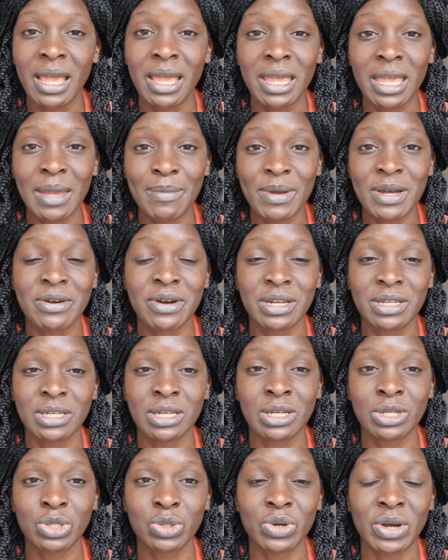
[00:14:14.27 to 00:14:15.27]

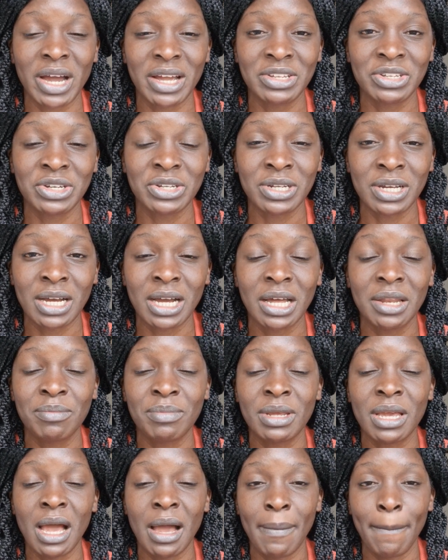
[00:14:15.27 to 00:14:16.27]
immigrating to Canada can
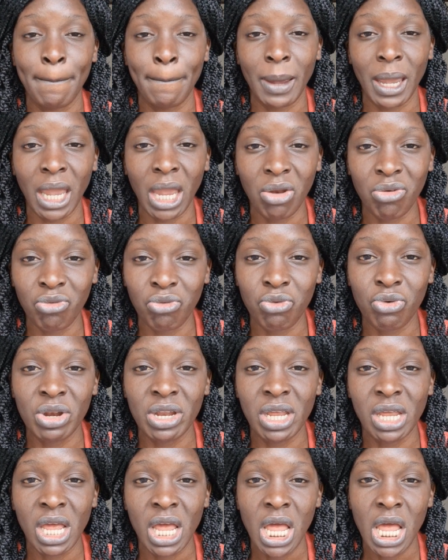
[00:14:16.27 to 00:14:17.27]
be a
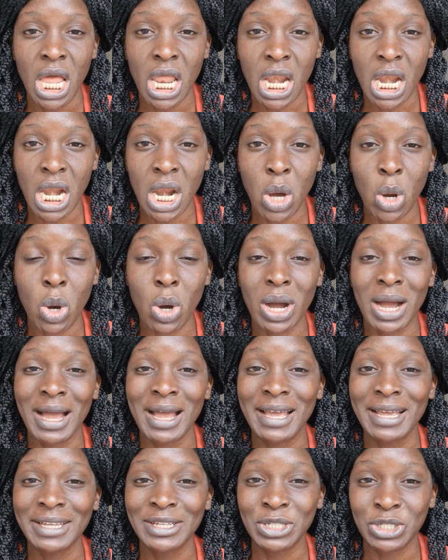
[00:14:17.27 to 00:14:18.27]
painfully long
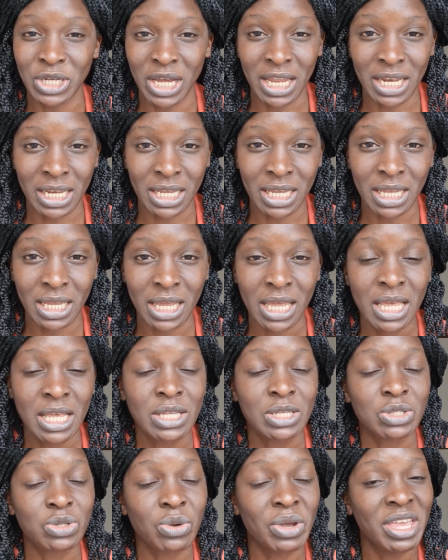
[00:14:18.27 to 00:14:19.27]
journey.
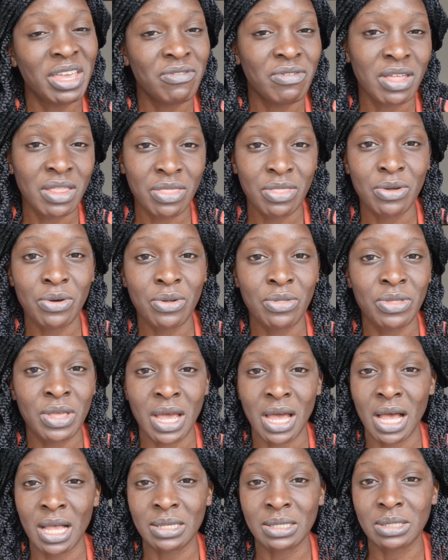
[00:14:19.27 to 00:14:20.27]
So even though there
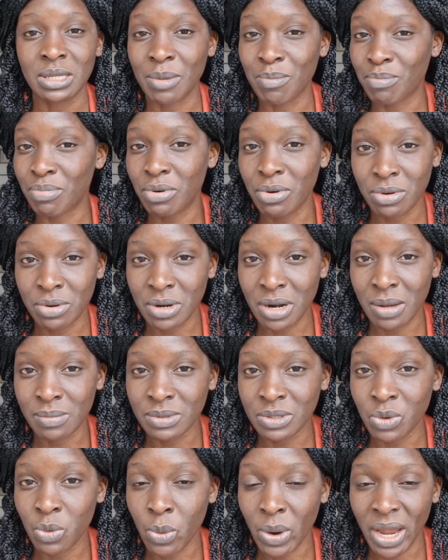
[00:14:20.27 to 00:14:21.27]
are some
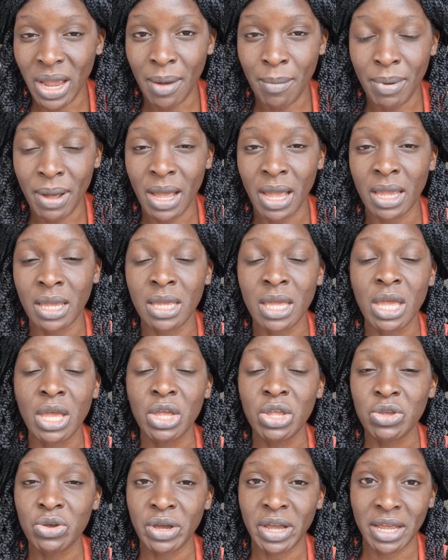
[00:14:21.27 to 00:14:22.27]
programs whereby
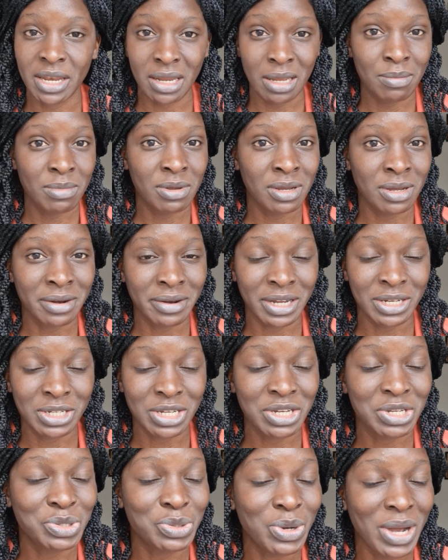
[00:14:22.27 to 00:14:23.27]
you can immigrate
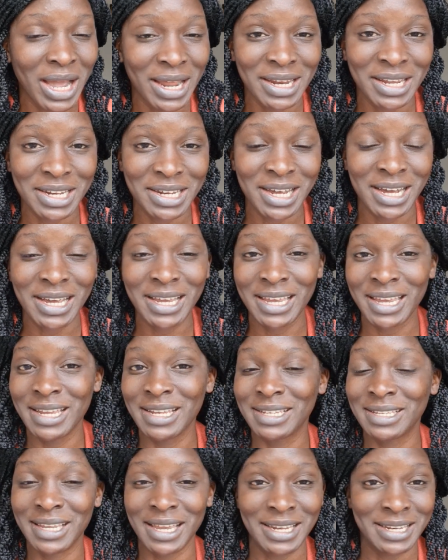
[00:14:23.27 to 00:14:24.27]
into Canada in
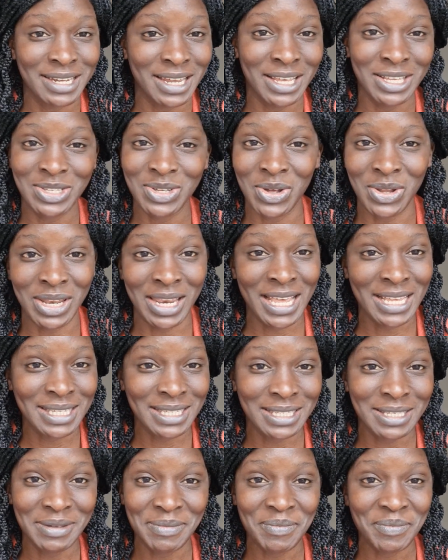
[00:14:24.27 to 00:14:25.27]
10 days or less,